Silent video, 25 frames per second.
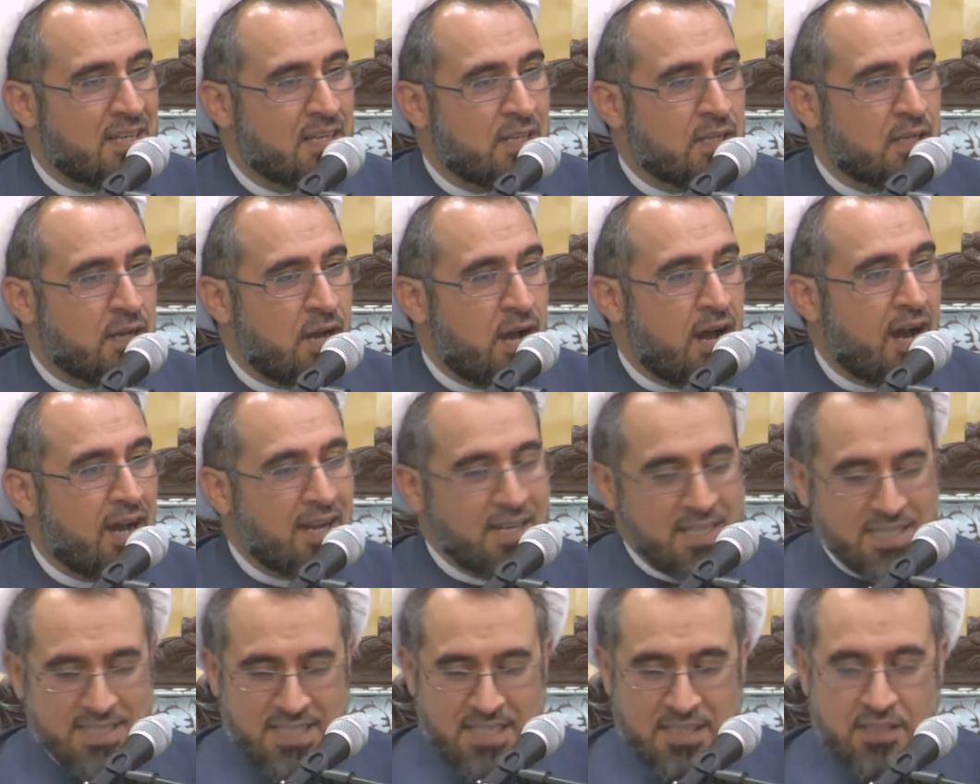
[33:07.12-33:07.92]

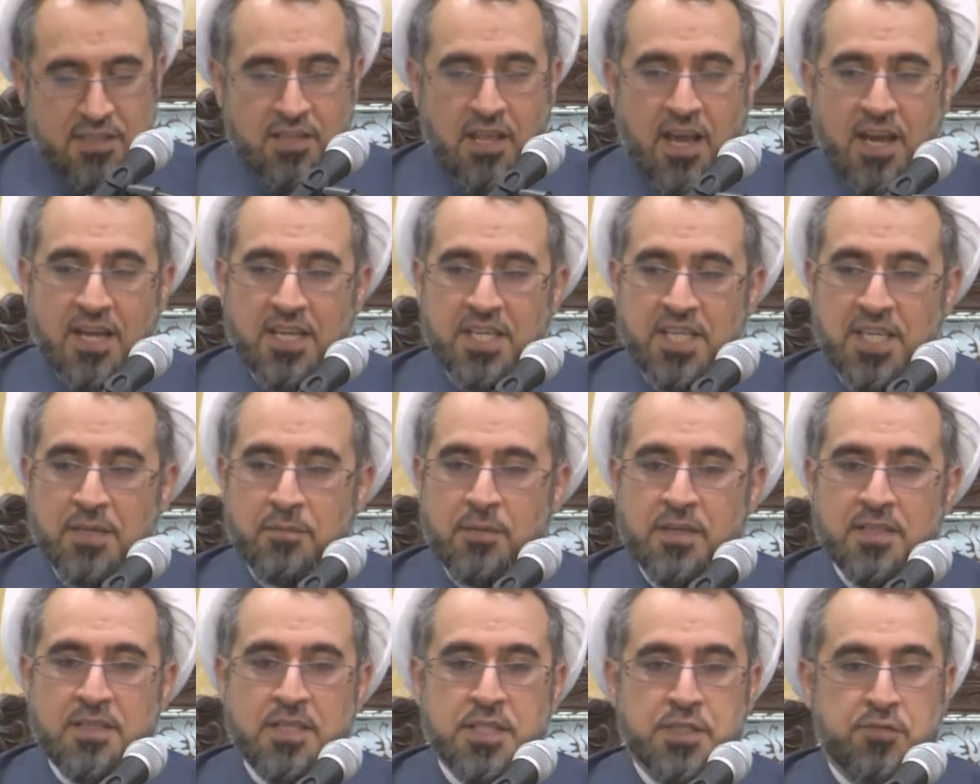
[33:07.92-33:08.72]
Only the
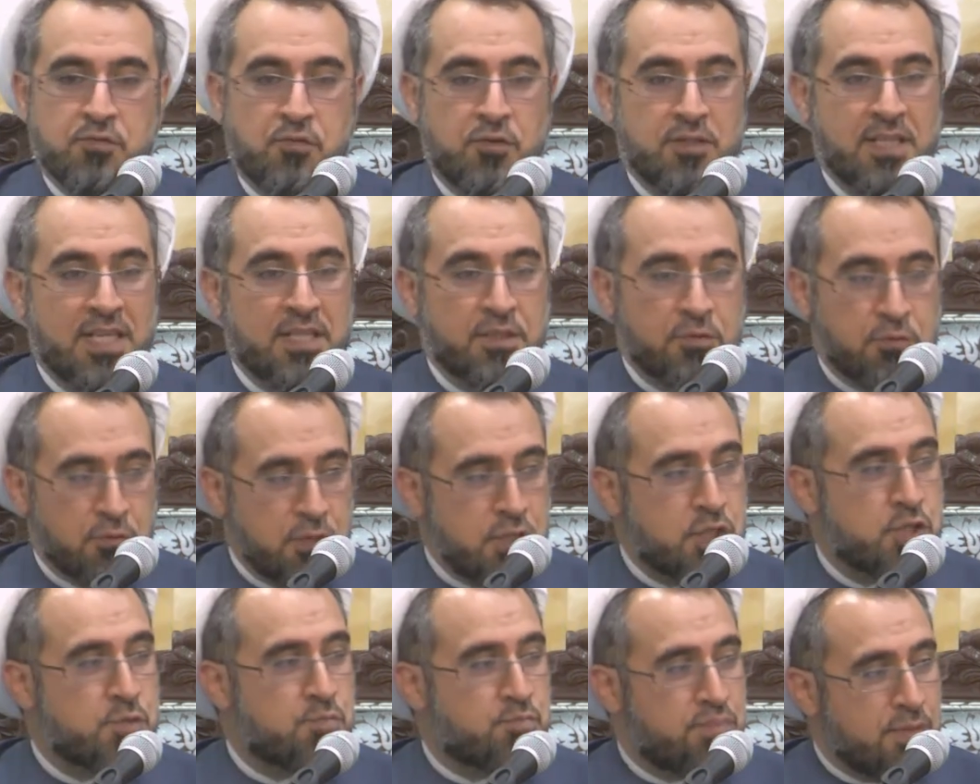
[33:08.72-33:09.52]
document is for that
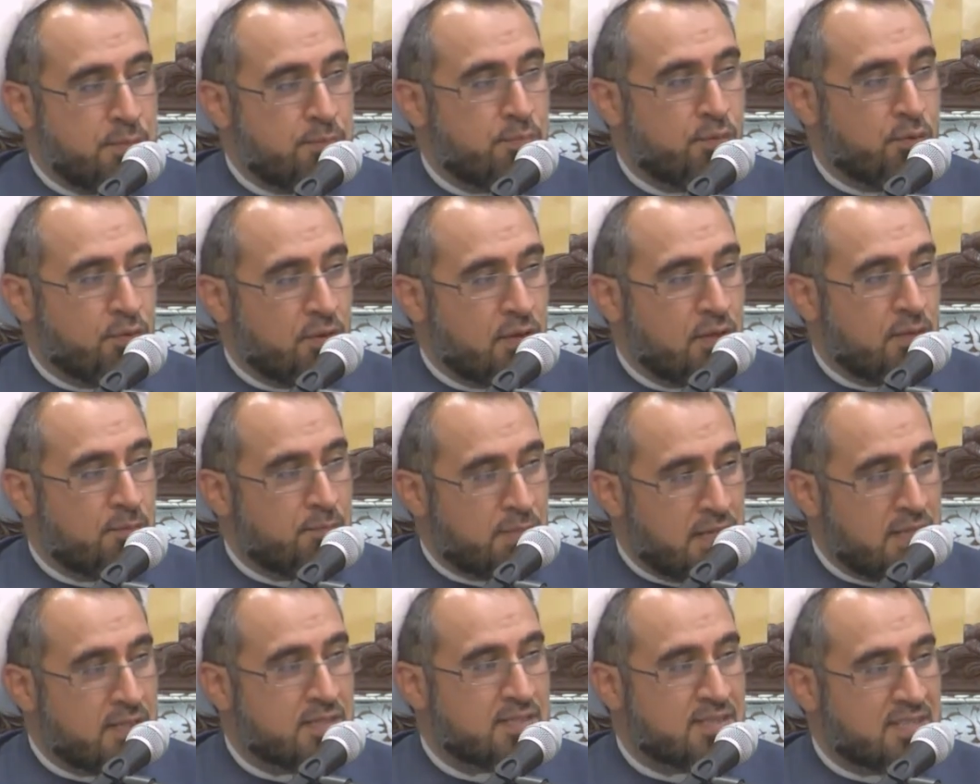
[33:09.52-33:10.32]
rich people,
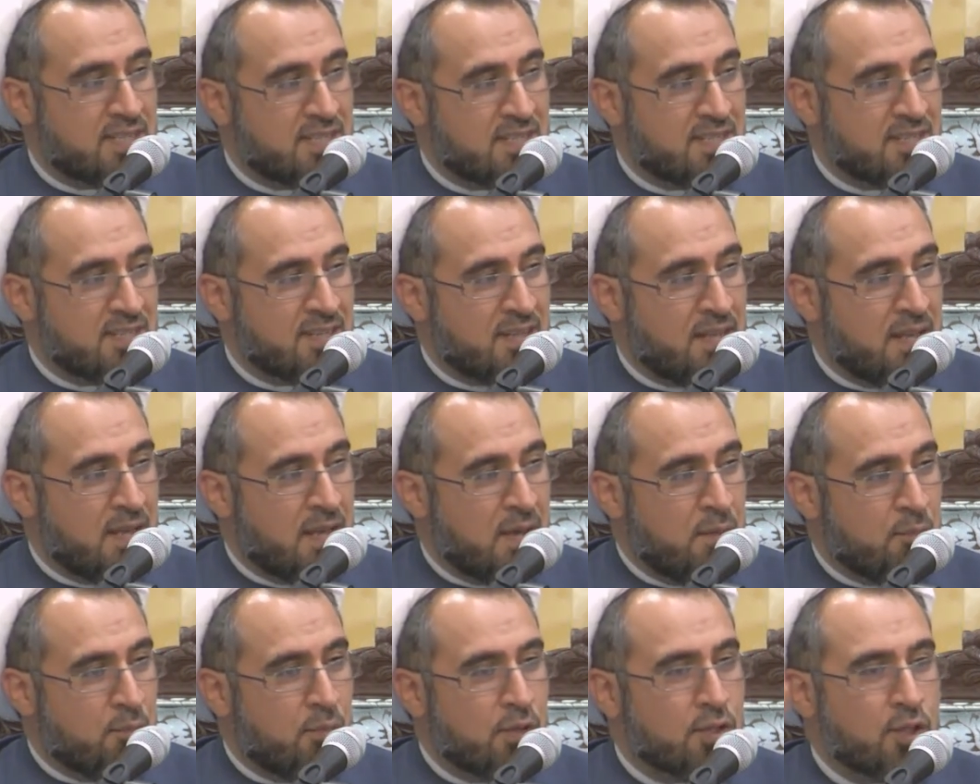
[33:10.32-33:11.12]
person,
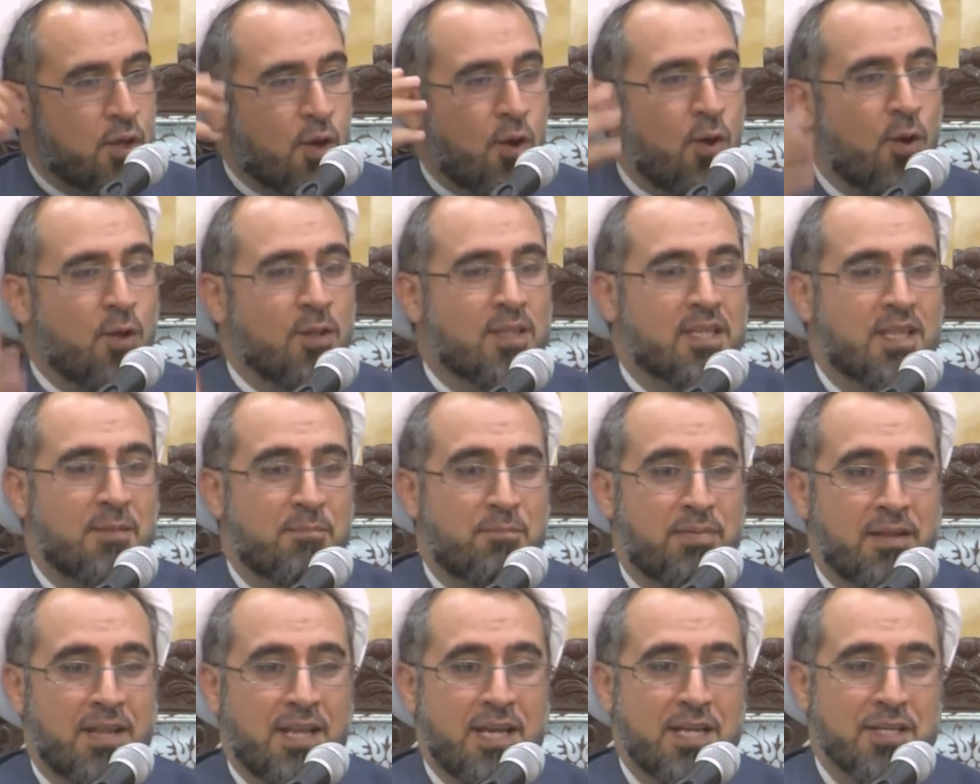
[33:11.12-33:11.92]
but all the
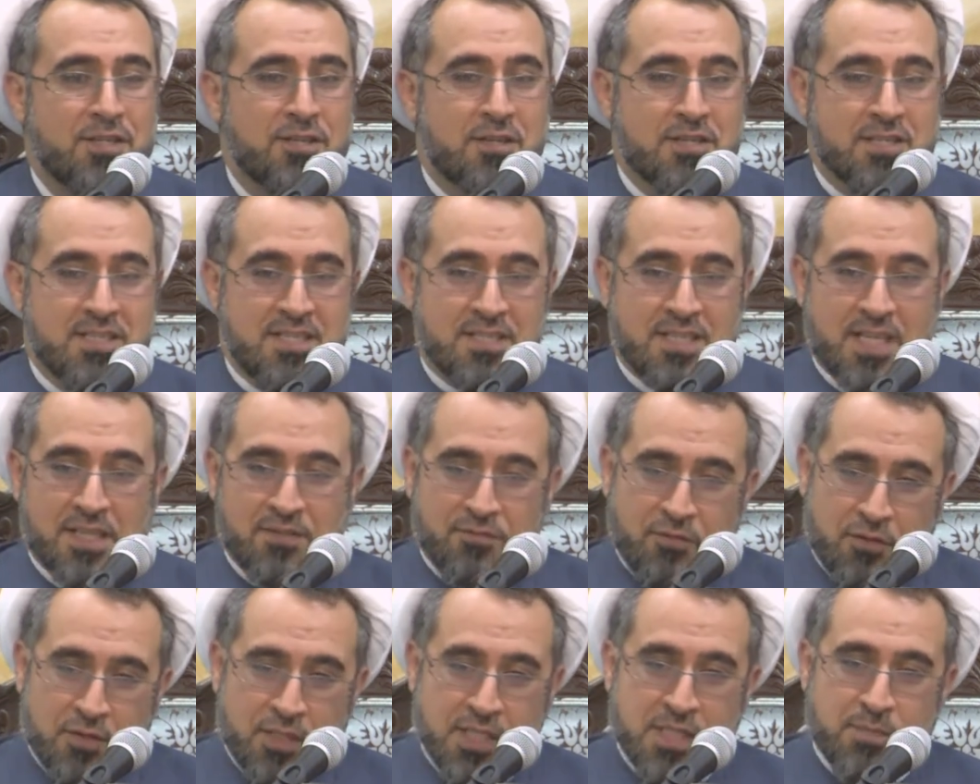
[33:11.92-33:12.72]
pleasures is that
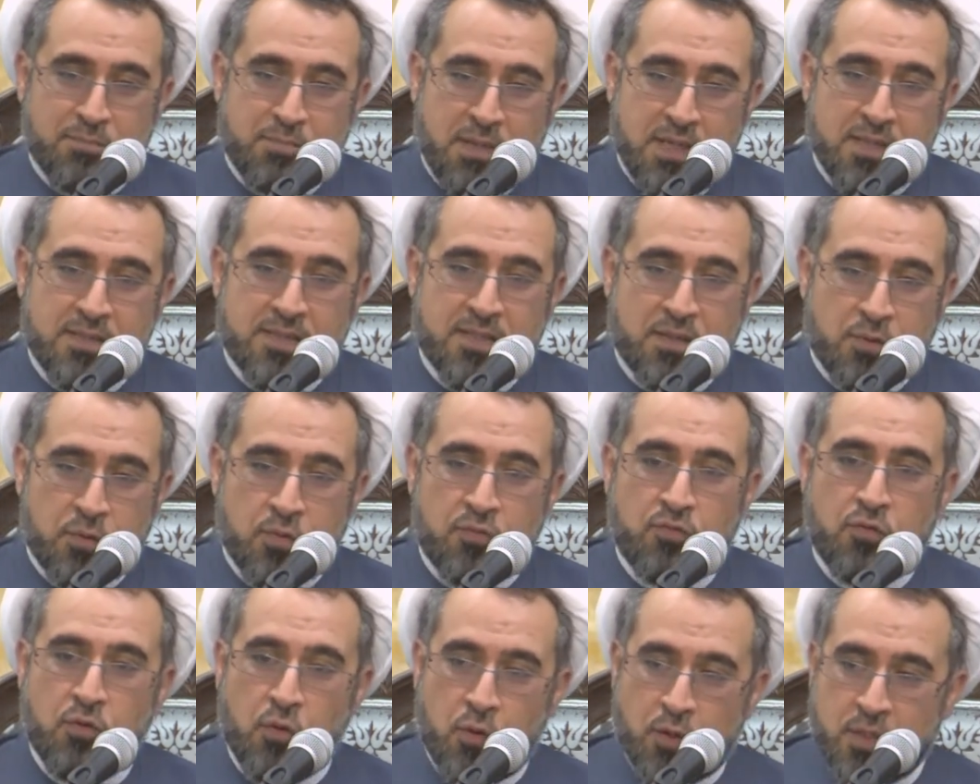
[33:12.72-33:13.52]
for this person who
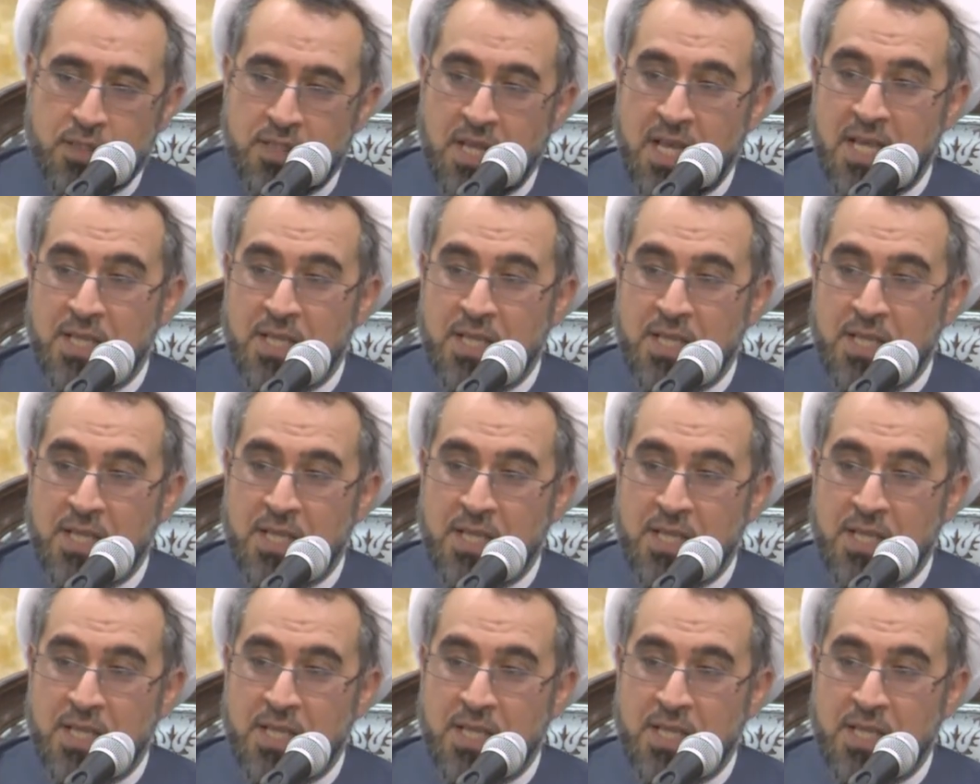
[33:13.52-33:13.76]
works.